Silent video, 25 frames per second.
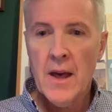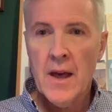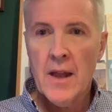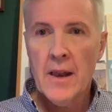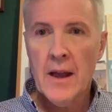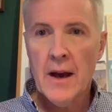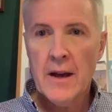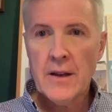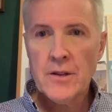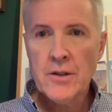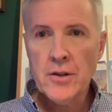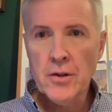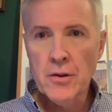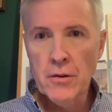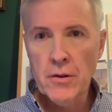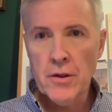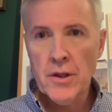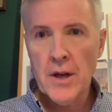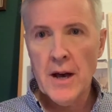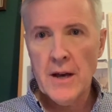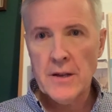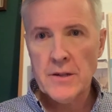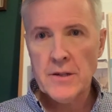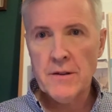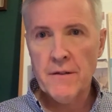Now, in
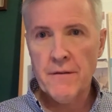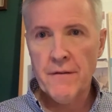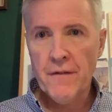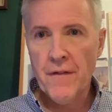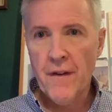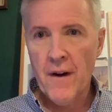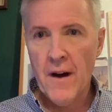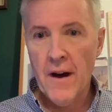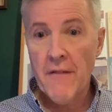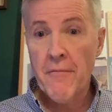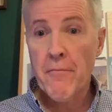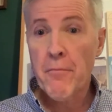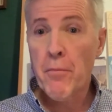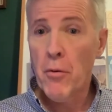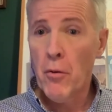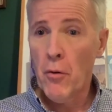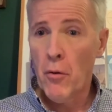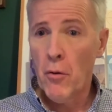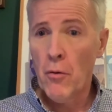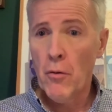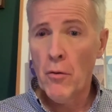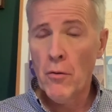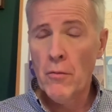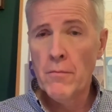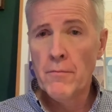2005,
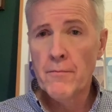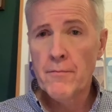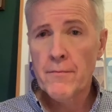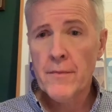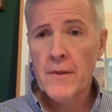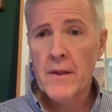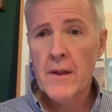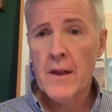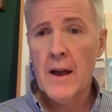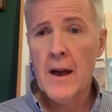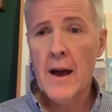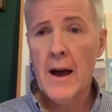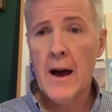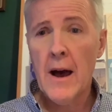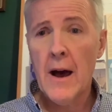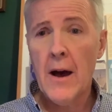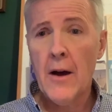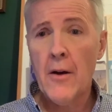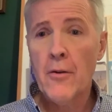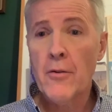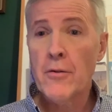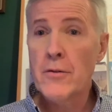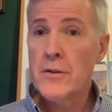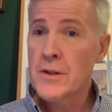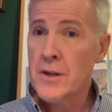Paul,
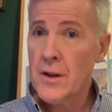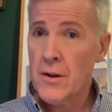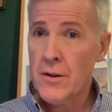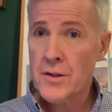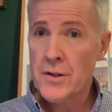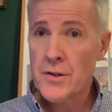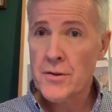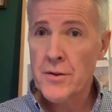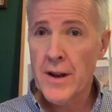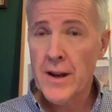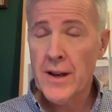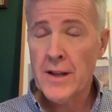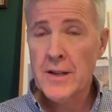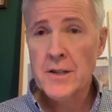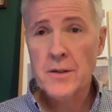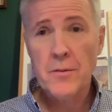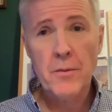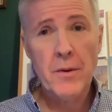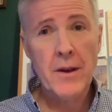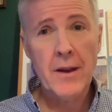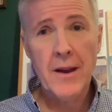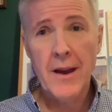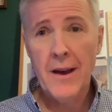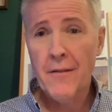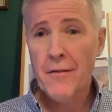who's in Australia, so
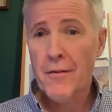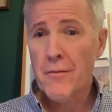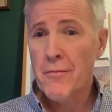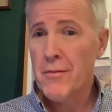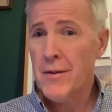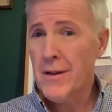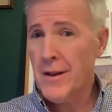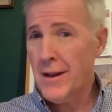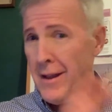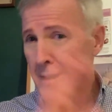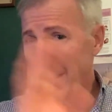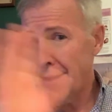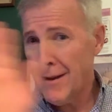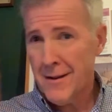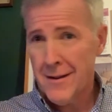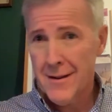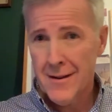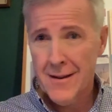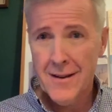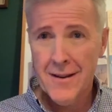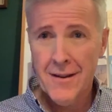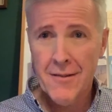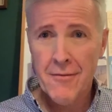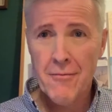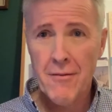we have a really
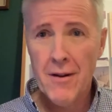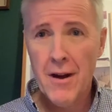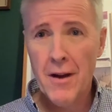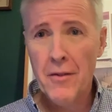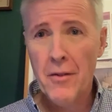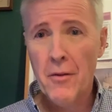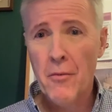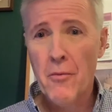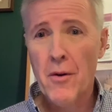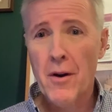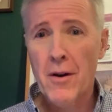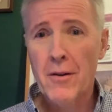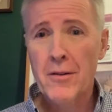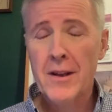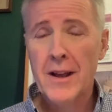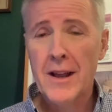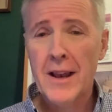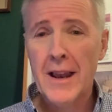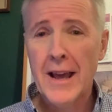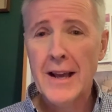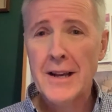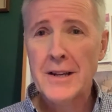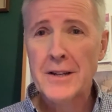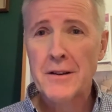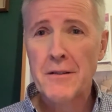around the world
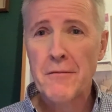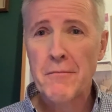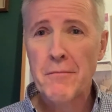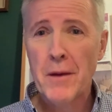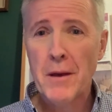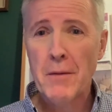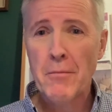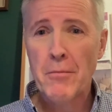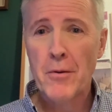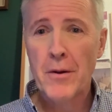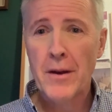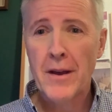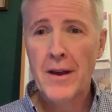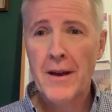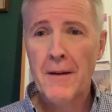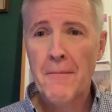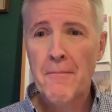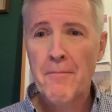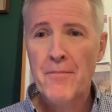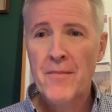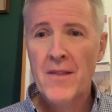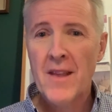collection of people here,